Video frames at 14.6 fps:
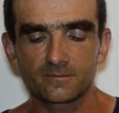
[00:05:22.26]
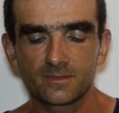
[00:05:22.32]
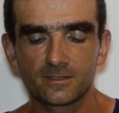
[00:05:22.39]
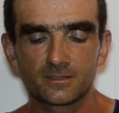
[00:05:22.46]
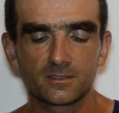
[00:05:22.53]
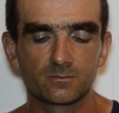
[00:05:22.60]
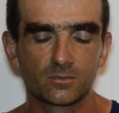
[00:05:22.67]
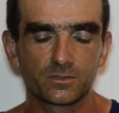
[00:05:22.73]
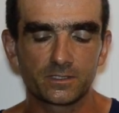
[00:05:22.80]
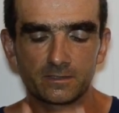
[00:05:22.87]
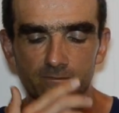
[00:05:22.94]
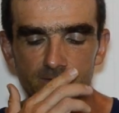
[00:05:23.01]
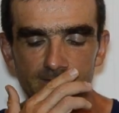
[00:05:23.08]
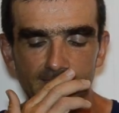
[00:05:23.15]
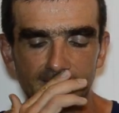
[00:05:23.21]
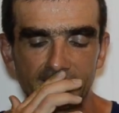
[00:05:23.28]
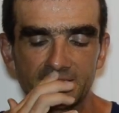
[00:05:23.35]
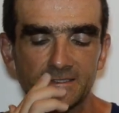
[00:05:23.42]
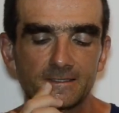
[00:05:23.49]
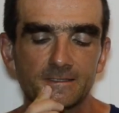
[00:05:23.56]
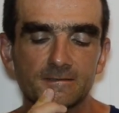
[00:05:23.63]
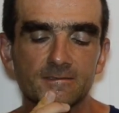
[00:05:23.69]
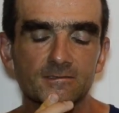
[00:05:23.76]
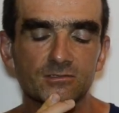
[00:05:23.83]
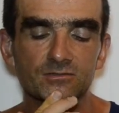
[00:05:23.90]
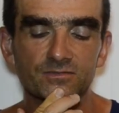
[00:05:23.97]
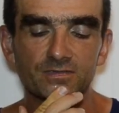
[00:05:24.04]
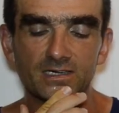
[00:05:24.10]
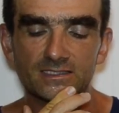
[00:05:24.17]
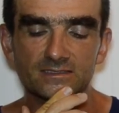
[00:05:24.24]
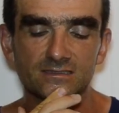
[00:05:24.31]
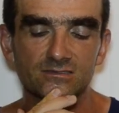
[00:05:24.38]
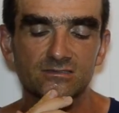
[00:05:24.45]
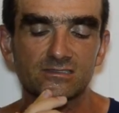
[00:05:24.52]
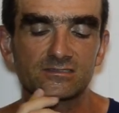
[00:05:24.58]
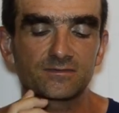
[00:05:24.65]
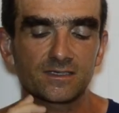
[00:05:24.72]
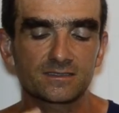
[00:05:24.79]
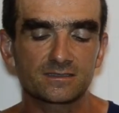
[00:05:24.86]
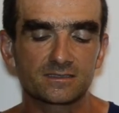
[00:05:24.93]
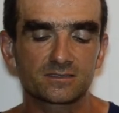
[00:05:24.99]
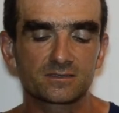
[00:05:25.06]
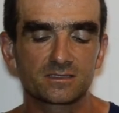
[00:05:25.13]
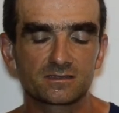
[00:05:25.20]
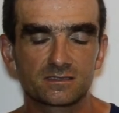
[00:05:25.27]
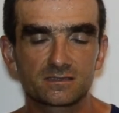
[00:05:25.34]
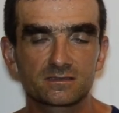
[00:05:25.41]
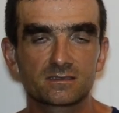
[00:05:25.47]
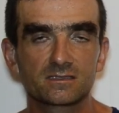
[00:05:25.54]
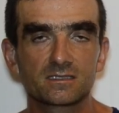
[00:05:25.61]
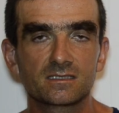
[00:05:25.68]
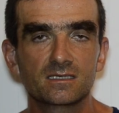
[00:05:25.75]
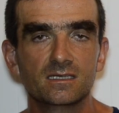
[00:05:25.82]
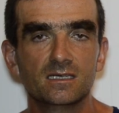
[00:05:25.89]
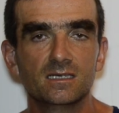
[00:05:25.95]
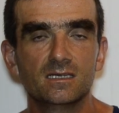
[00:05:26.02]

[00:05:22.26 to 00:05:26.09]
in the morning he was running, not that fast as yesterday,